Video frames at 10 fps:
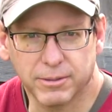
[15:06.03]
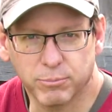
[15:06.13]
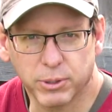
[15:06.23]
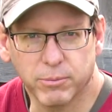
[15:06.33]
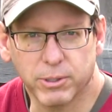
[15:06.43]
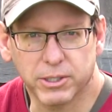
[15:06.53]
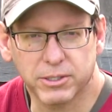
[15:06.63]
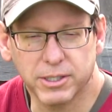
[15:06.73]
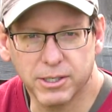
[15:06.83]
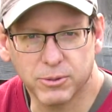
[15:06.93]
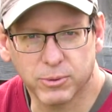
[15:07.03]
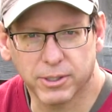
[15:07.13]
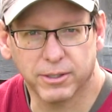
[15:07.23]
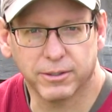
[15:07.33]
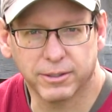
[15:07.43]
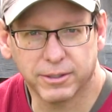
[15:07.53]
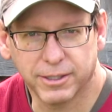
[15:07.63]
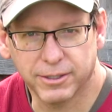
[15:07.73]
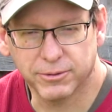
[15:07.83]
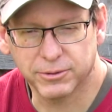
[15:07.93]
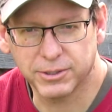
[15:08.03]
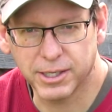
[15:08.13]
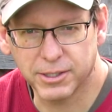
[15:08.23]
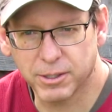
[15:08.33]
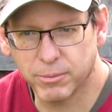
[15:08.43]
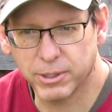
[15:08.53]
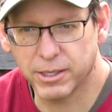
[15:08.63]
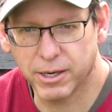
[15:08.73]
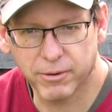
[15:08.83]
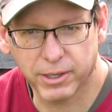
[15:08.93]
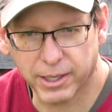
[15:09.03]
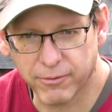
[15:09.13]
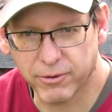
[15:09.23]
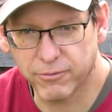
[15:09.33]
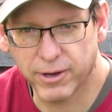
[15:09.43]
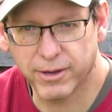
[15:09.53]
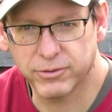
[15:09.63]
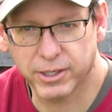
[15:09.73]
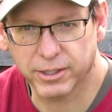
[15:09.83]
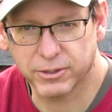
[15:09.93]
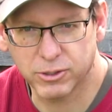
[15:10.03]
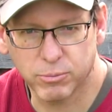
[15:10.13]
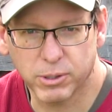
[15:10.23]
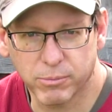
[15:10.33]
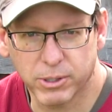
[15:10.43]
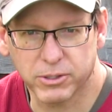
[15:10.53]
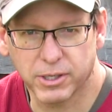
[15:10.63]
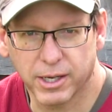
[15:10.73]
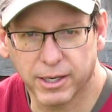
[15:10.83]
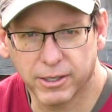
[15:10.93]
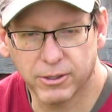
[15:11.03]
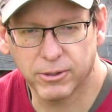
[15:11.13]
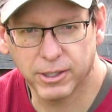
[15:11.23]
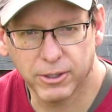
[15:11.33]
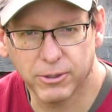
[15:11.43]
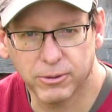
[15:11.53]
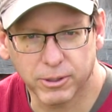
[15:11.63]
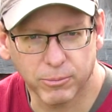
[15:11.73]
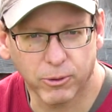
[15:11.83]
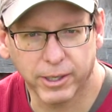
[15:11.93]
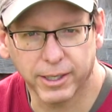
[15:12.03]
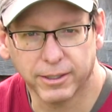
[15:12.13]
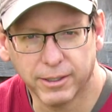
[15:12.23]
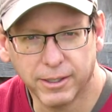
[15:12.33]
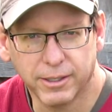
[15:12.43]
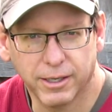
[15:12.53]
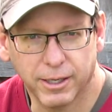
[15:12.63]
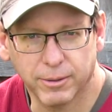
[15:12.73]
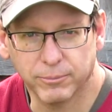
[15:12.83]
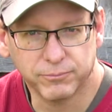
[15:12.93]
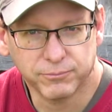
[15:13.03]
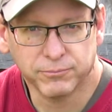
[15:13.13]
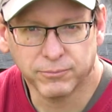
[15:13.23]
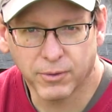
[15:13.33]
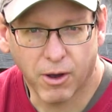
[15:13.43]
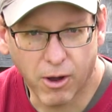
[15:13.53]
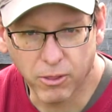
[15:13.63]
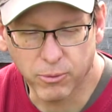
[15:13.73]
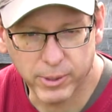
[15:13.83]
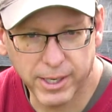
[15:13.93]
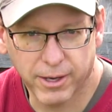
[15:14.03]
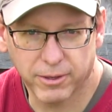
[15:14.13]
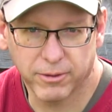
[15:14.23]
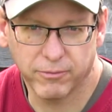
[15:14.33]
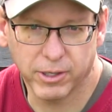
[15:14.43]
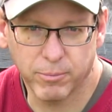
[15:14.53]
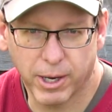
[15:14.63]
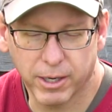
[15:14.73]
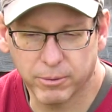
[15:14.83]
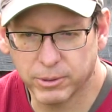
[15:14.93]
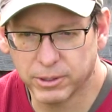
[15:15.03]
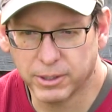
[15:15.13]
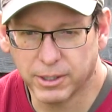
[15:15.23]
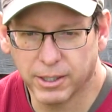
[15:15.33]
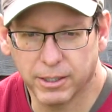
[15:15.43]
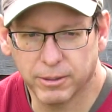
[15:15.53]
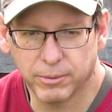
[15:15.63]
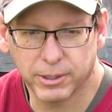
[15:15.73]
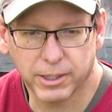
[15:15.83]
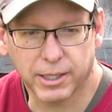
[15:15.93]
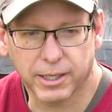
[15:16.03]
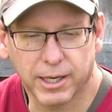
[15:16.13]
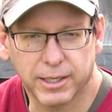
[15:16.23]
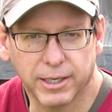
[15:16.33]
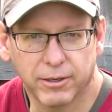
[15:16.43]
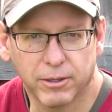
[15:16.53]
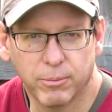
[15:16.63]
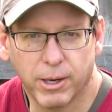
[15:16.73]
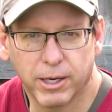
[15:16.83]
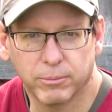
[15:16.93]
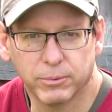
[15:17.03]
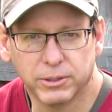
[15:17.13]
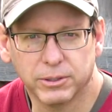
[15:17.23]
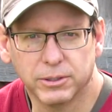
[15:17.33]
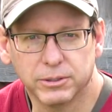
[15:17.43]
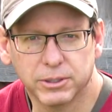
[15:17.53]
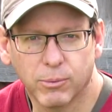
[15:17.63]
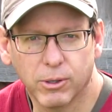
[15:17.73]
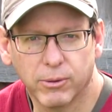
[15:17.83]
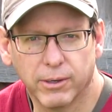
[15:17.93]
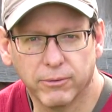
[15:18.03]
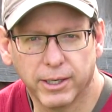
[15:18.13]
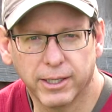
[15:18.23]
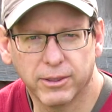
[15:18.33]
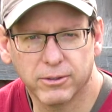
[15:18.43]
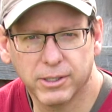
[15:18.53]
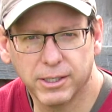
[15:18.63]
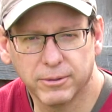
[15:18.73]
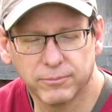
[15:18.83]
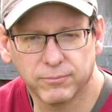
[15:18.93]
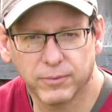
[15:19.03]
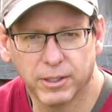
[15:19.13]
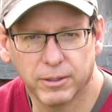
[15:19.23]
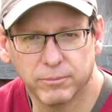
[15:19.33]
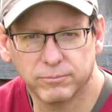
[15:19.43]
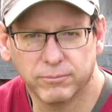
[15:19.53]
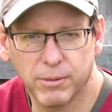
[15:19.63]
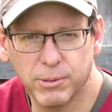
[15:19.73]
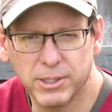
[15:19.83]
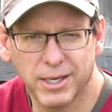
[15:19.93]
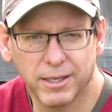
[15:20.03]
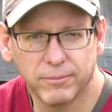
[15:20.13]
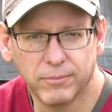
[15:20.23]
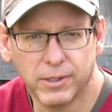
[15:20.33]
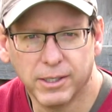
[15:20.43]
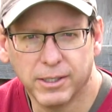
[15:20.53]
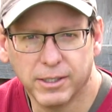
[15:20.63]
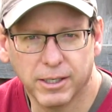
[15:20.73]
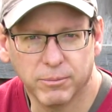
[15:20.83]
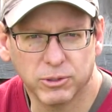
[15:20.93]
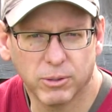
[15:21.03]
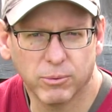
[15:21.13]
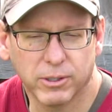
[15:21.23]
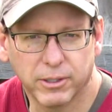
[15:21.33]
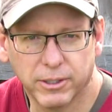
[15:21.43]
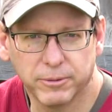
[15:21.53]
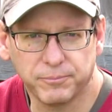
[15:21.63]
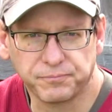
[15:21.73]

pretty much sneeze without, seeing somebody like every 5 seconds. You're pretty much saying, hello, good morning, all the way down to the very bottom. I think I got down to the bottom somewhere around 9:30, maybe 10, somewhere in there.